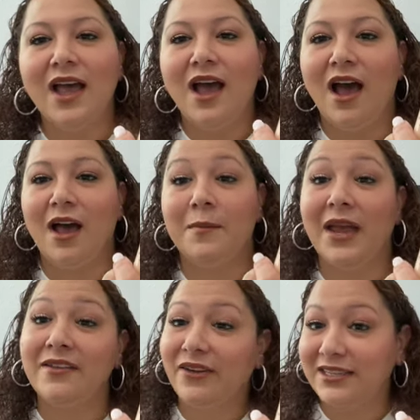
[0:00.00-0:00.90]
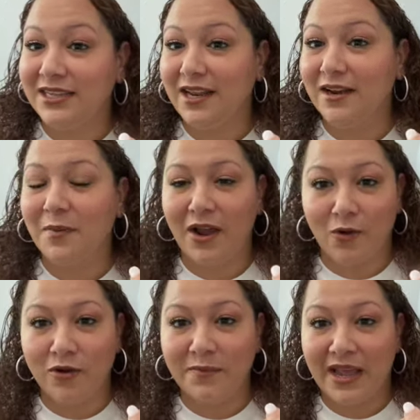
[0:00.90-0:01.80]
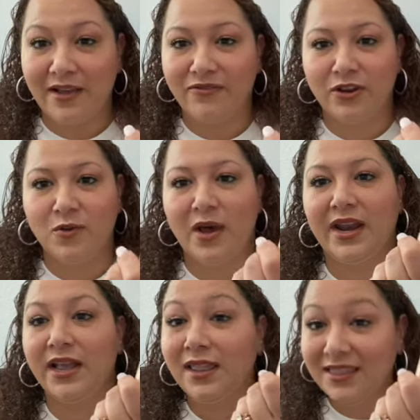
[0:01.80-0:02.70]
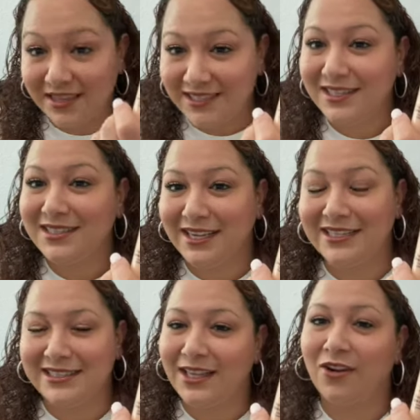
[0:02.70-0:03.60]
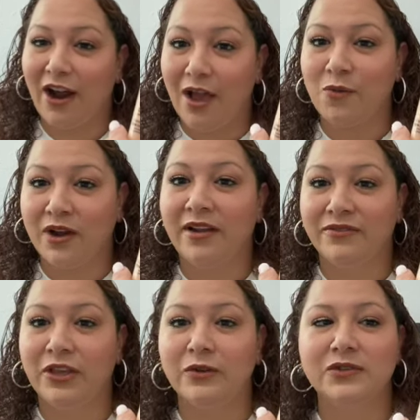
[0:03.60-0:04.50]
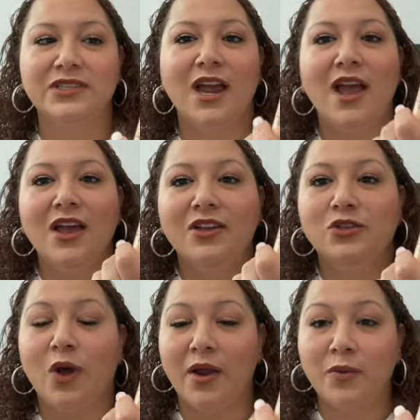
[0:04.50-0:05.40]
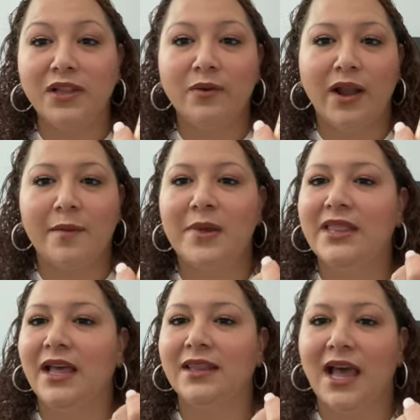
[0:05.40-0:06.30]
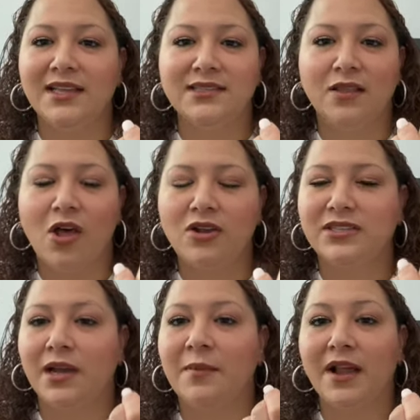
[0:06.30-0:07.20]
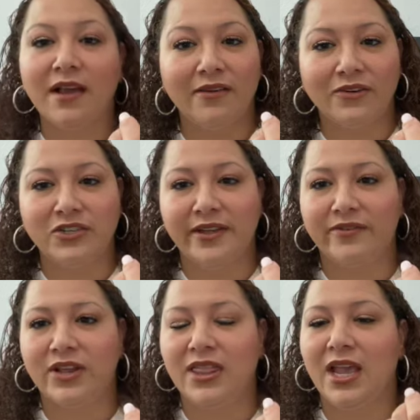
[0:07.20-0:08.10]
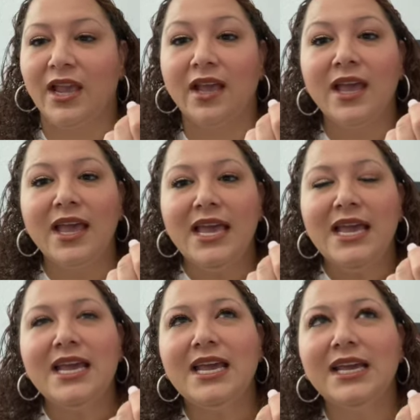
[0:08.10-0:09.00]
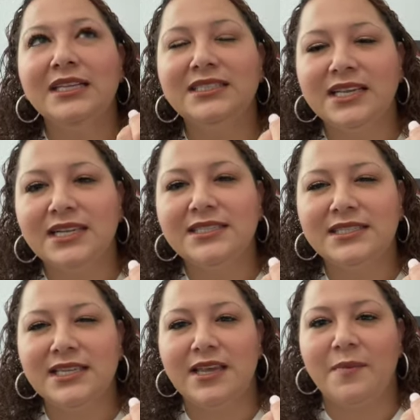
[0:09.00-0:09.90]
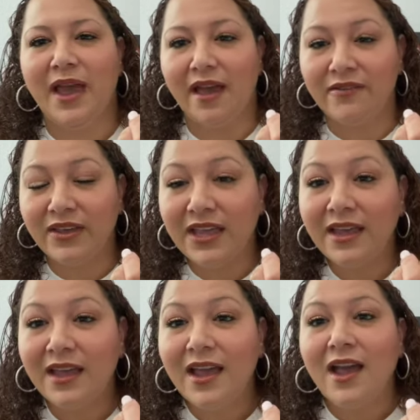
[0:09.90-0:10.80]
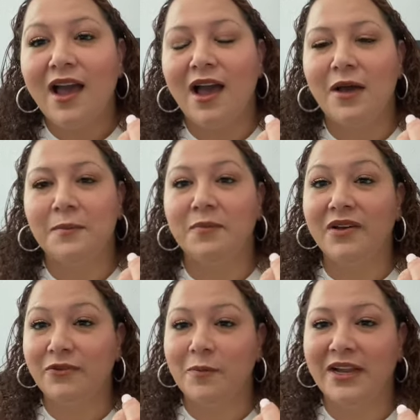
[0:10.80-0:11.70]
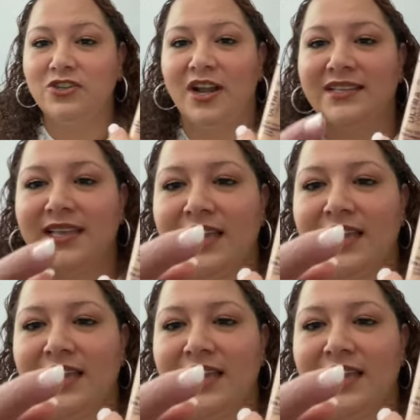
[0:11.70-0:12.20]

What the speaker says: And if I did my own makeup for the wedding, this is the concealer I would have used. So I really recommend that. Lasts a long time. It covers everything. It does seem heavy, but for my dry skin,